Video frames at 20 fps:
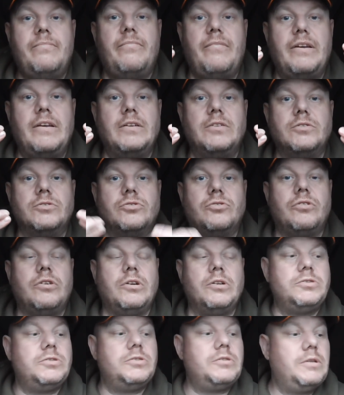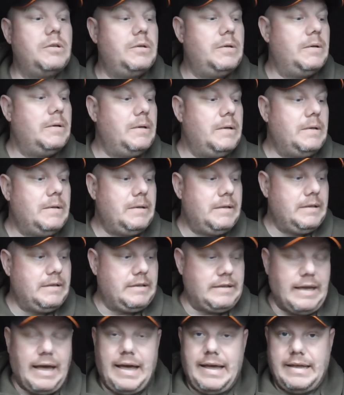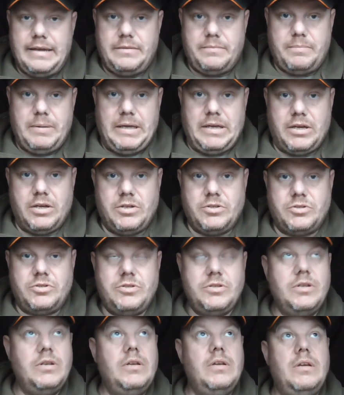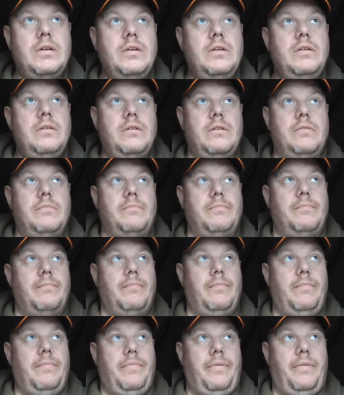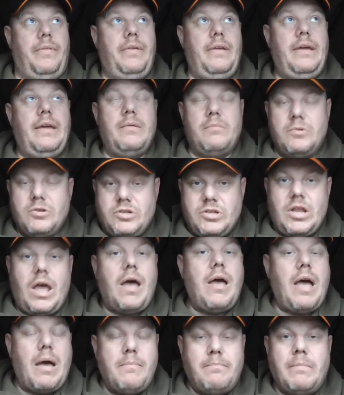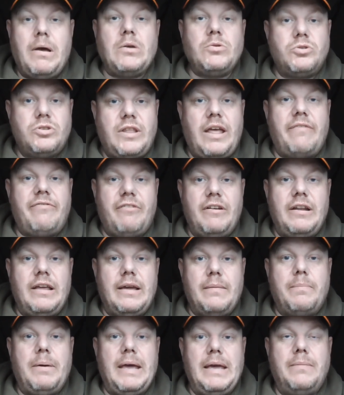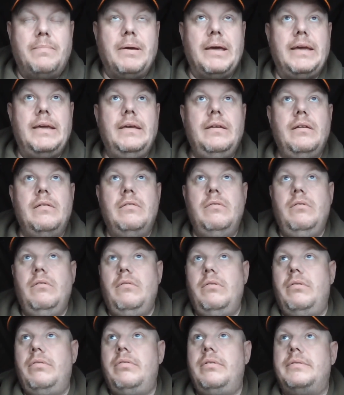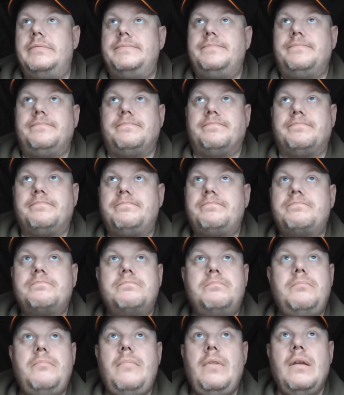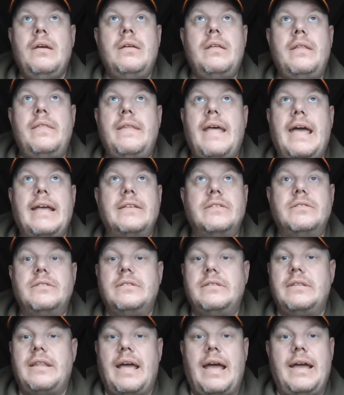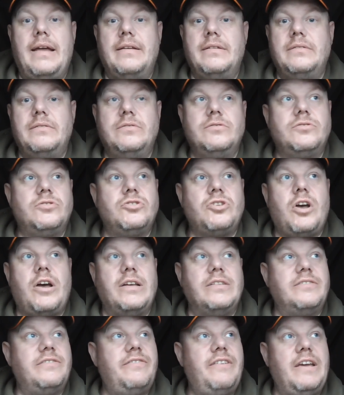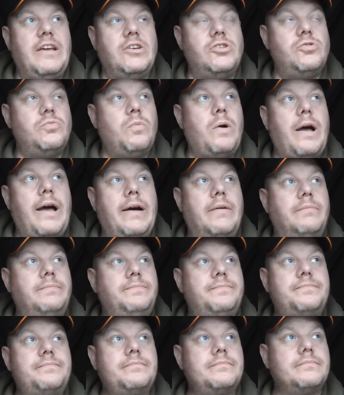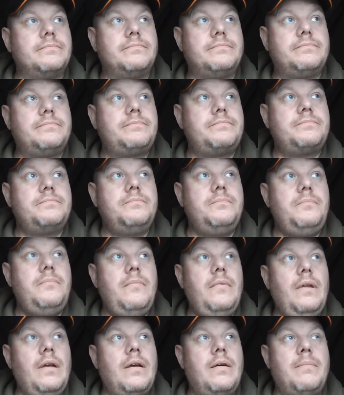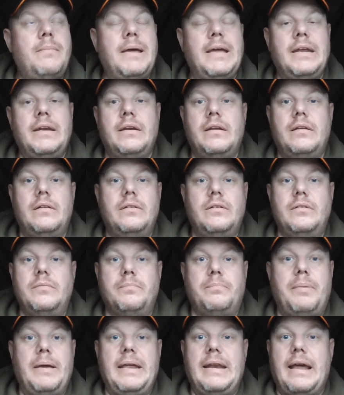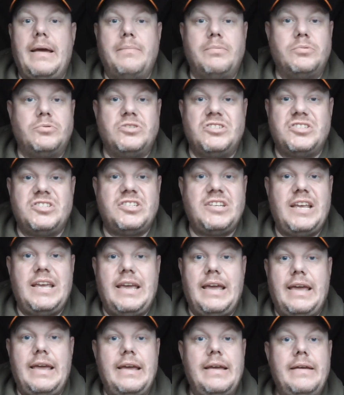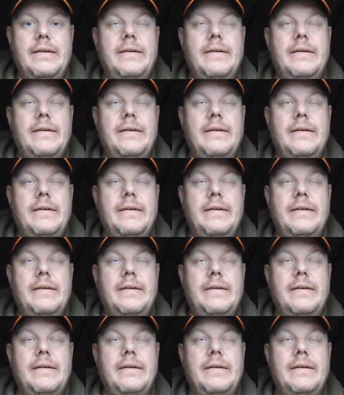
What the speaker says: fingers crossed. Gutted because it was most definitely a PB. And that size fish, wow. I mean, being able to see it